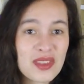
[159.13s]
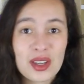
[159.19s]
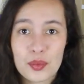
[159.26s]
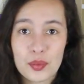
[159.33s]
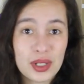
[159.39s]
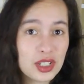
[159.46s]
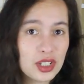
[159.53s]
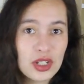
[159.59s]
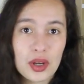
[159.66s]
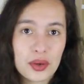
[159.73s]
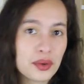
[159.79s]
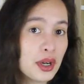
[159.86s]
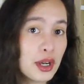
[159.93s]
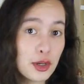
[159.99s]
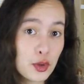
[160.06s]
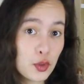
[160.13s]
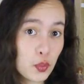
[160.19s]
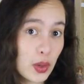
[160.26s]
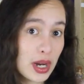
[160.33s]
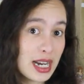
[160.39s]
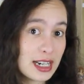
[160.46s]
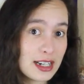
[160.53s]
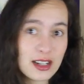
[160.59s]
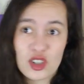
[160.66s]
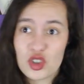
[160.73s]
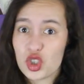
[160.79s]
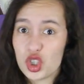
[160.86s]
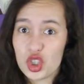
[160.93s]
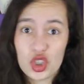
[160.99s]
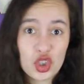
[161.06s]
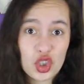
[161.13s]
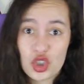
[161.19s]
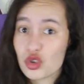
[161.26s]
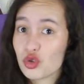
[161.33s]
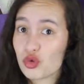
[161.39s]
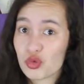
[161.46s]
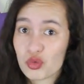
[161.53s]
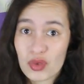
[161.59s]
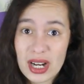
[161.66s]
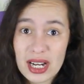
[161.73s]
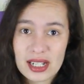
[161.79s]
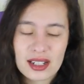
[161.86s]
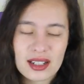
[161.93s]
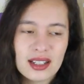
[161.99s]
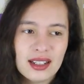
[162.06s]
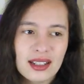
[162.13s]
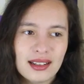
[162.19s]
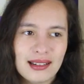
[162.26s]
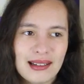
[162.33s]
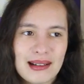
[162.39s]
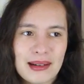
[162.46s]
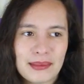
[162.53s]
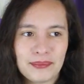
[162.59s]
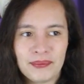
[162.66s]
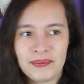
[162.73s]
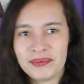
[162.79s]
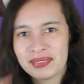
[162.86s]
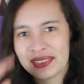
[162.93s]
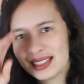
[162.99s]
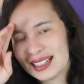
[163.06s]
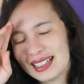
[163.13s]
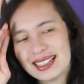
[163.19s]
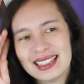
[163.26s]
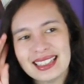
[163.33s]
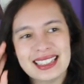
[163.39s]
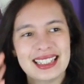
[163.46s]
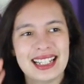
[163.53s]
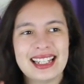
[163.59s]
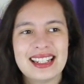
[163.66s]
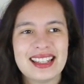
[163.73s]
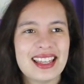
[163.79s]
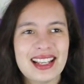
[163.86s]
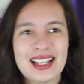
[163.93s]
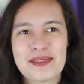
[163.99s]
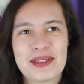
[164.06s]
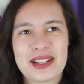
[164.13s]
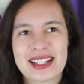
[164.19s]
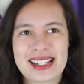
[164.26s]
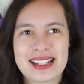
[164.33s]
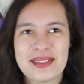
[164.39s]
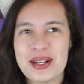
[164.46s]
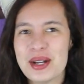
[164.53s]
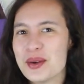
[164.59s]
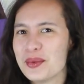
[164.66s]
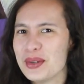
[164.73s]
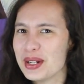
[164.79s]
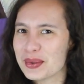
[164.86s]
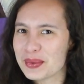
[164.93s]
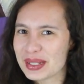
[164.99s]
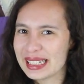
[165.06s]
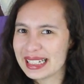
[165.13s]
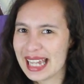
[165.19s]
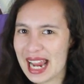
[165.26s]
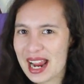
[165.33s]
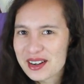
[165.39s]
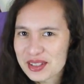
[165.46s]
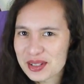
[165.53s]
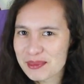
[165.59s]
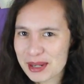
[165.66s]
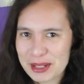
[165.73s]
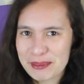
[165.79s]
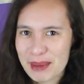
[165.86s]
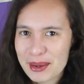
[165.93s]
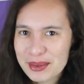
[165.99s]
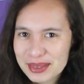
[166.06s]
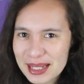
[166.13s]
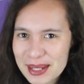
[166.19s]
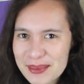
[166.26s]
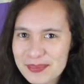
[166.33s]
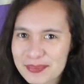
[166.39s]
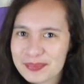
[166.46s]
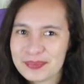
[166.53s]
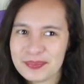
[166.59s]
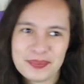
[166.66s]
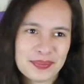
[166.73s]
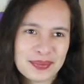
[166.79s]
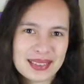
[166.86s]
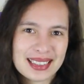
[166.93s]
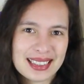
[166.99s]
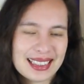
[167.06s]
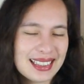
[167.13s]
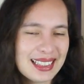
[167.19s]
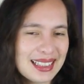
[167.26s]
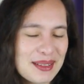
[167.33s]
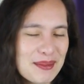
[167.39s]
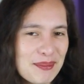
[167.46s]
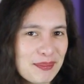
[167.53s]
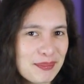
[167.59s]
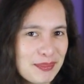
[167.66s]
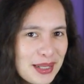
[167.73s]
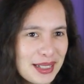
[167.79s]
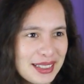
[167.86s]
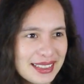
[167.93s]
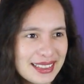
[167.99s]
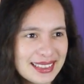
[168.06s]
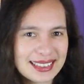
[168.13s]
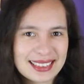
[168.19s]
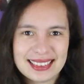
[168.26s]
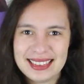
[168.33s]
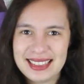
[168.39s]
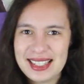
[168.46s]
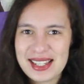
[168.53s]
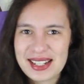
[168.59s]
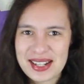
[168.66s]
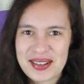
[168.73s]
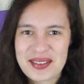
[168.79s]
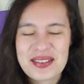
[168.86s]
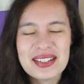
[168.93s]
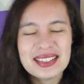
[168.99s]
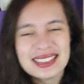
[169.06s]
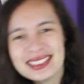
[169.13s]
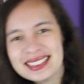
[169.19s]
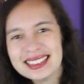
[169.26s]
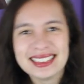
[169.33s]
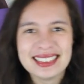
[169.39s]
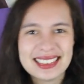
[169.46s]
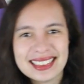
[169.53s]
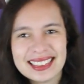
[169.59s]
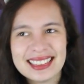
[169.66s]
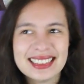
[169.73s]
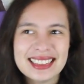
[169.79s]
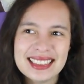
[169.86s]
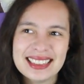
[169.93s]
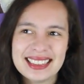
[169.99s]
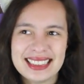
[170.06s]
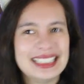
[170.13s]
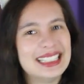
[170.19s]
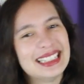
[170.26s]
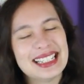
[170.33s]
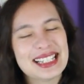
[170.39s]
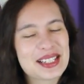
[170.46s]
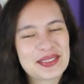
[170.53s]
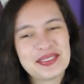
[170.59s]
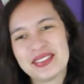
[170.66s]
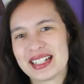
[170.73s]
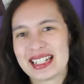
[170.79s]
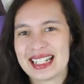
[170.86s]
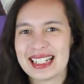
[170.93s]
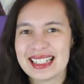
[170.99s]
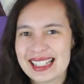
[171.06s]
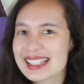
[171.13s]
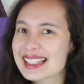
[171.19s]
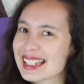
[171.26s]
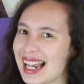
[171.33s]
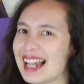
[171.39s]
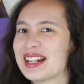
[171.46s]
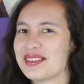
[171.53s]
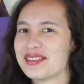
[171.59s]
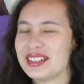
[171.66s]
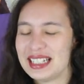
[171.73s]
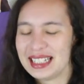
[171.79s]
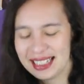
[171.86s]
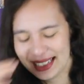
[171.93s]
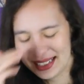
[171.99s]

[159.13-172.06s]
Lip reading: Which, you know, great. Just great. And the thing is, because we don't really care too much about them, but you know, it's funny. It's kind of funny.